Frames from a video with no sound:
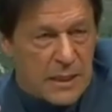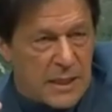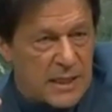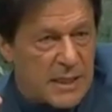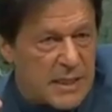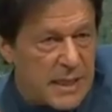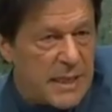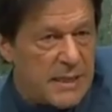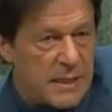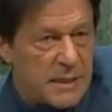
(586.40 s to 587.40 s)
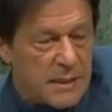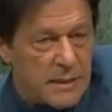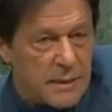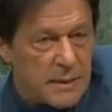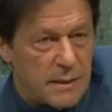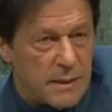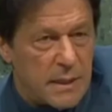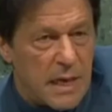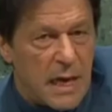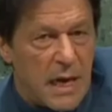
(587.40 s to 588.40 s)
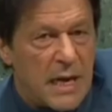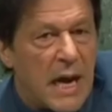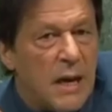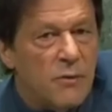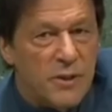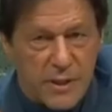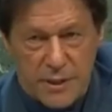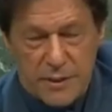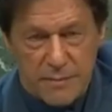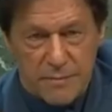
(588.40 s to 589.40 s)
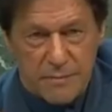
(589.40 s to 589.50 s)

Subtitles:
The state announced